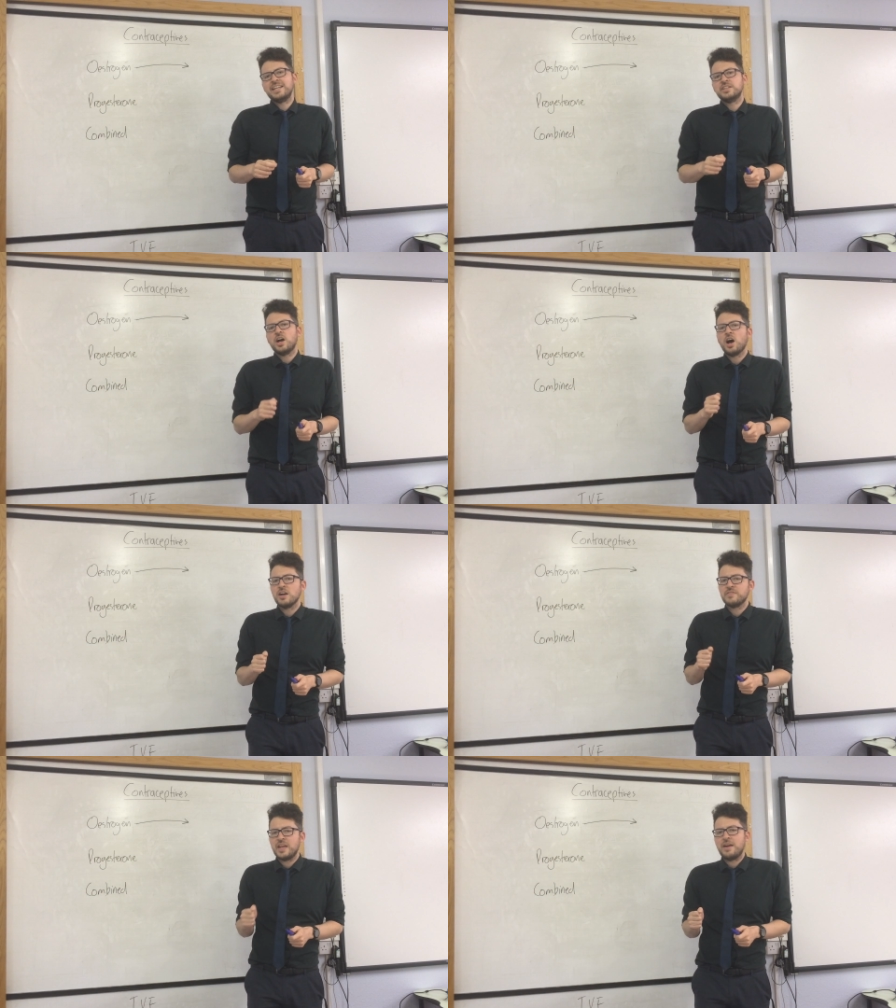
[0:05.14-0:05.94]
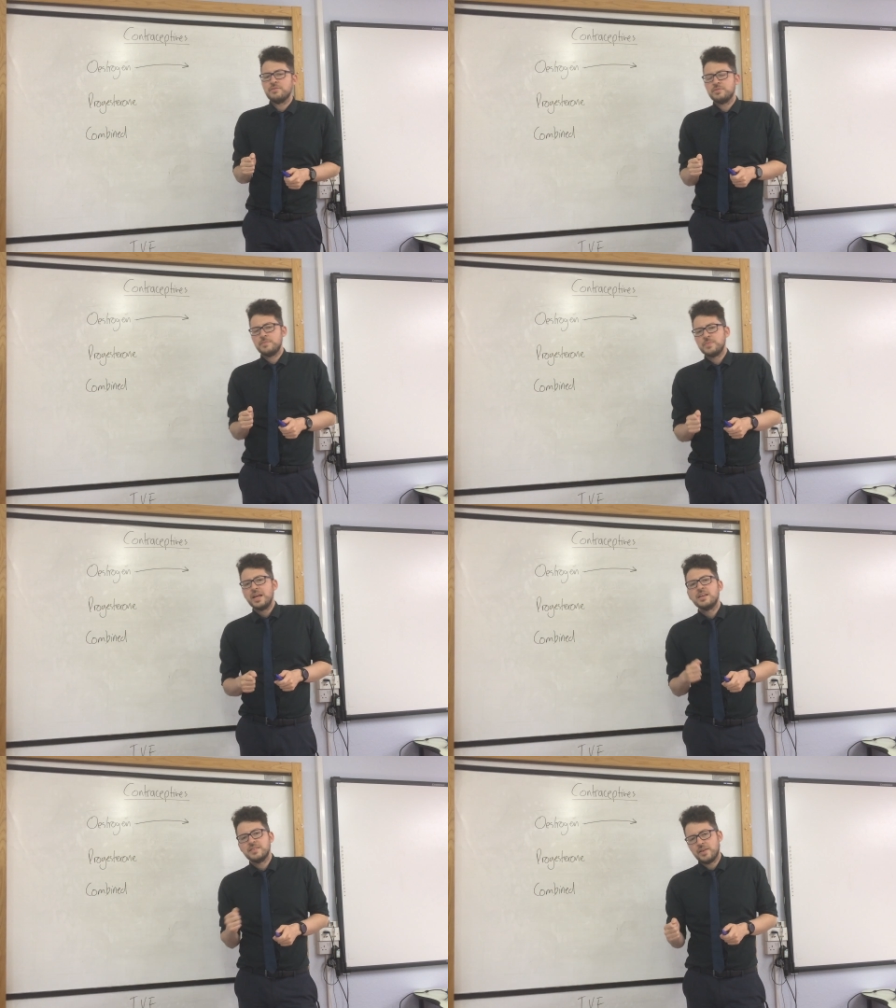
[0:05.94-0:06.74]
and IVF.
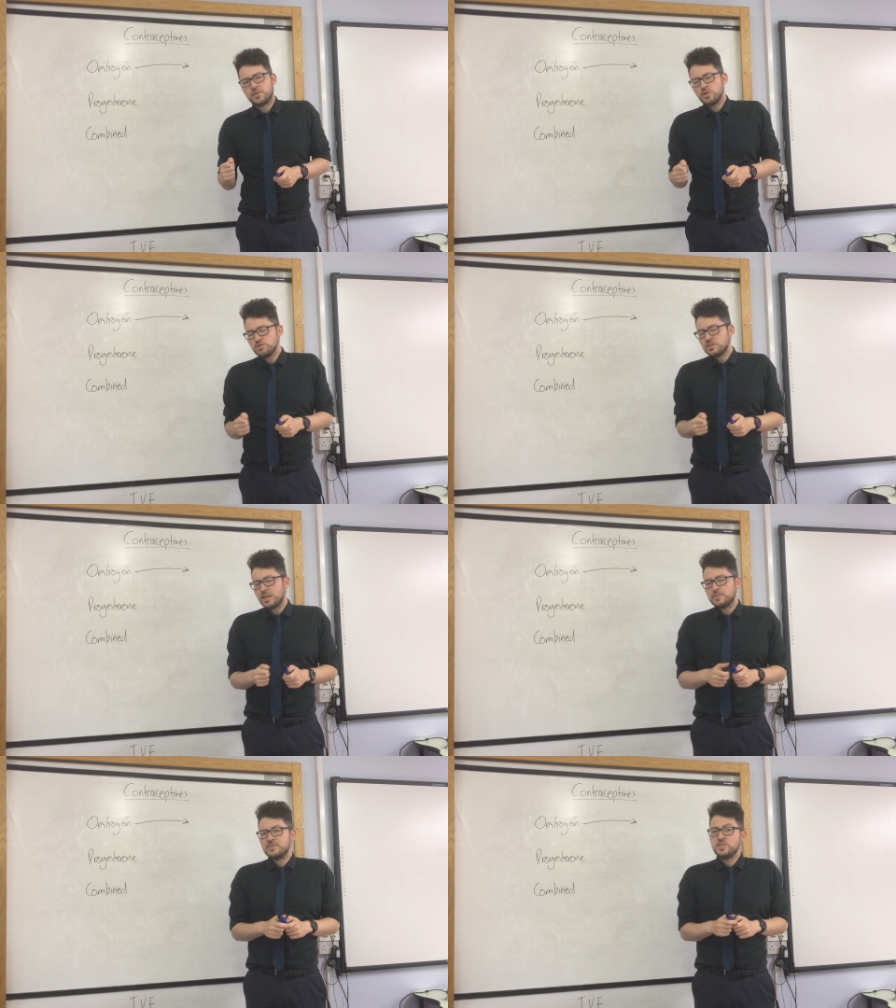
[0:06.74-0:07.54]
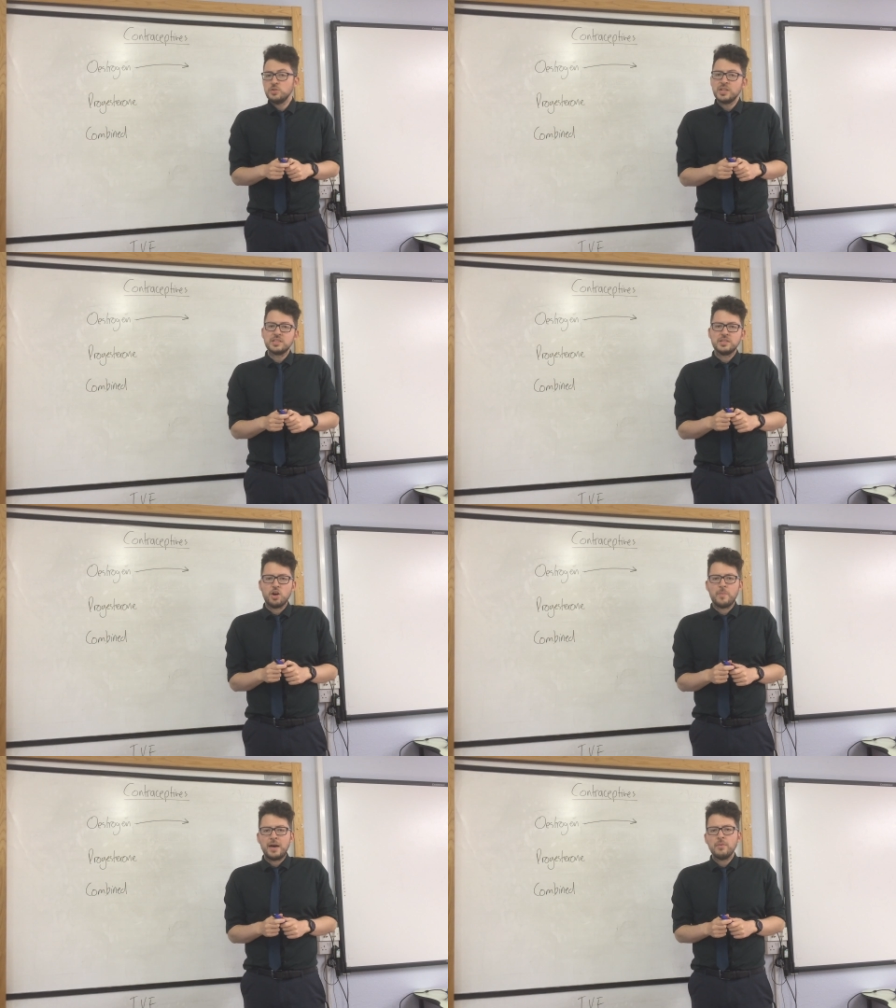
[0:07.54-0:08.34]
Now the contraceptives you need to
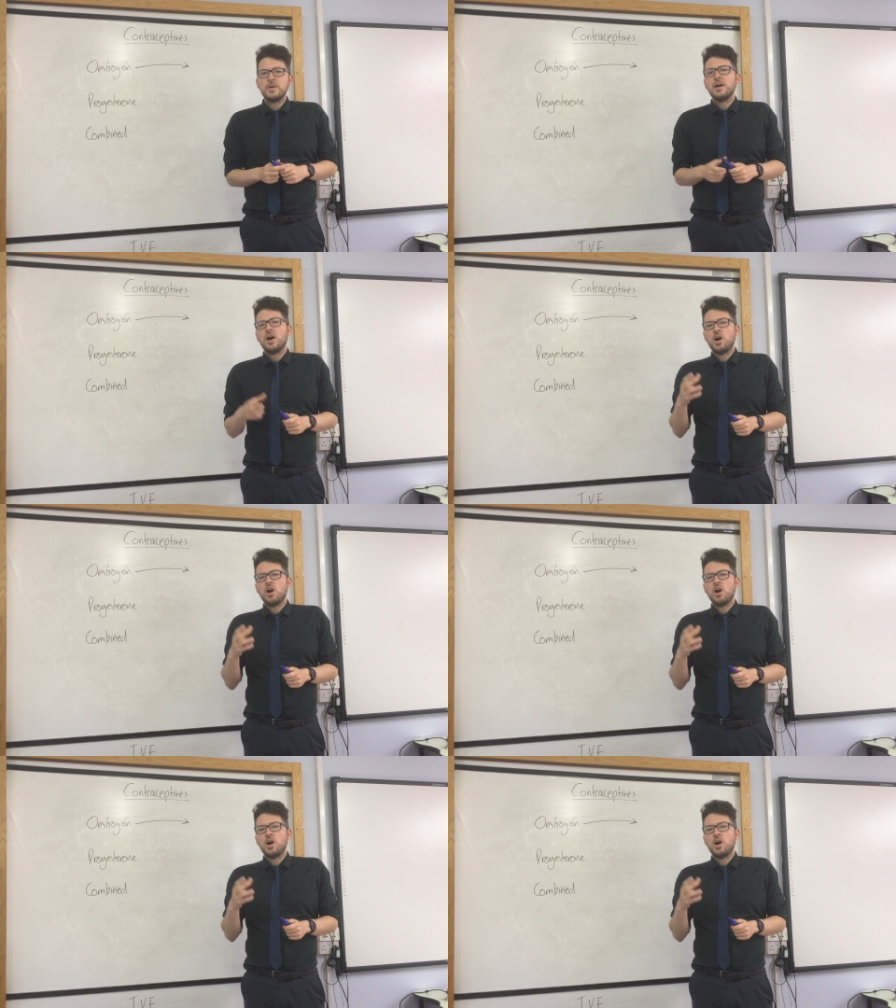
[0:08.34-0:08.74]
know about